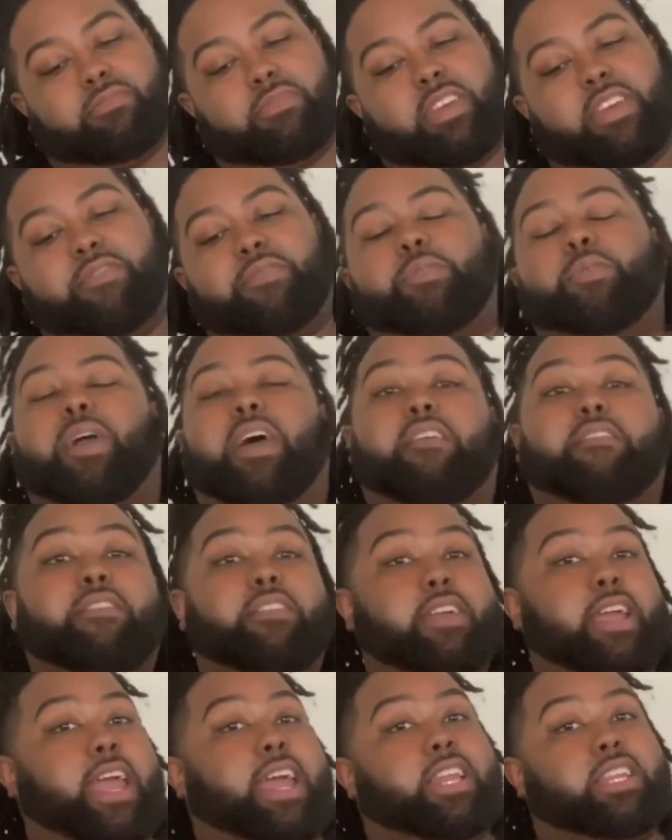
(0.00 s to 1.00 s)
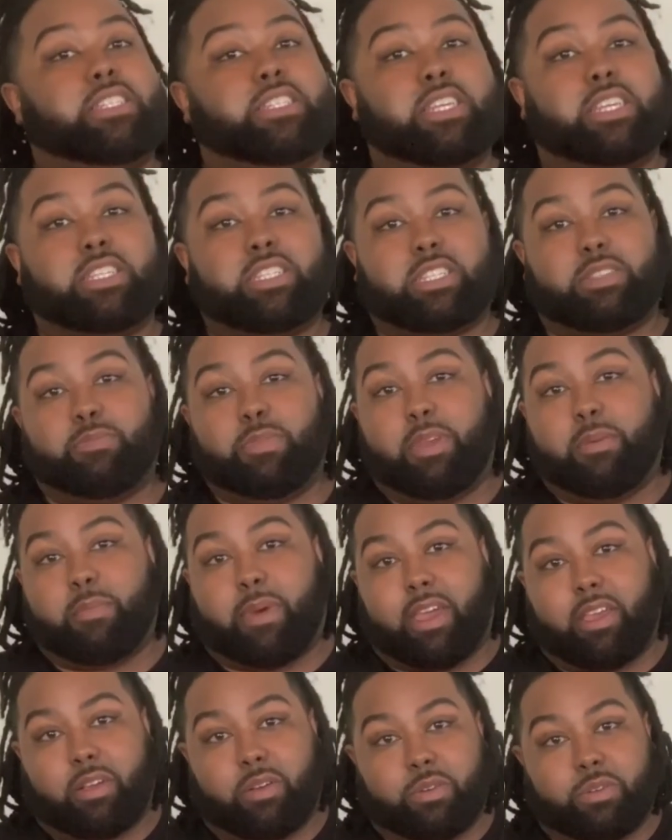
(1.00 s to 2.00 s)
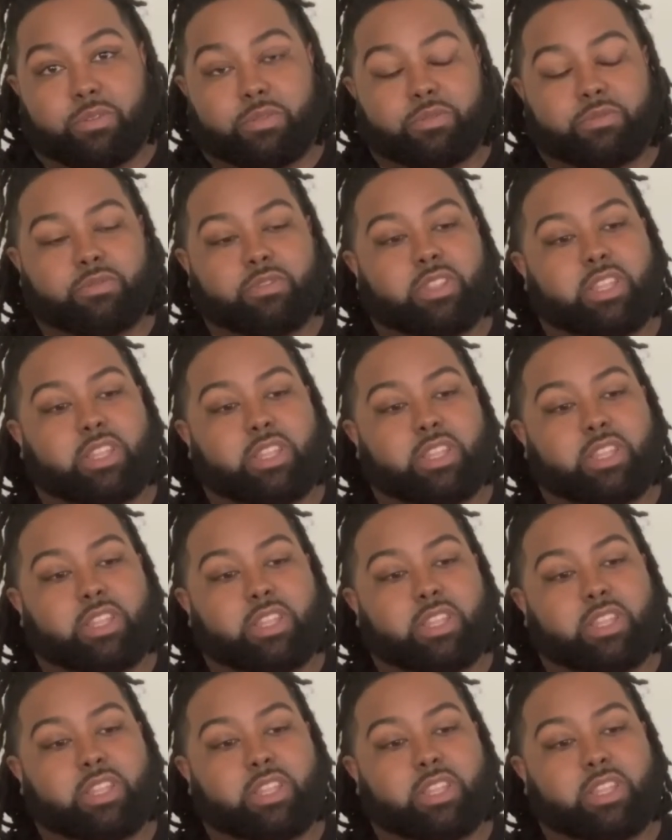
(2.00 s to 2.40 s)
If you ever had a chance to meet Michael,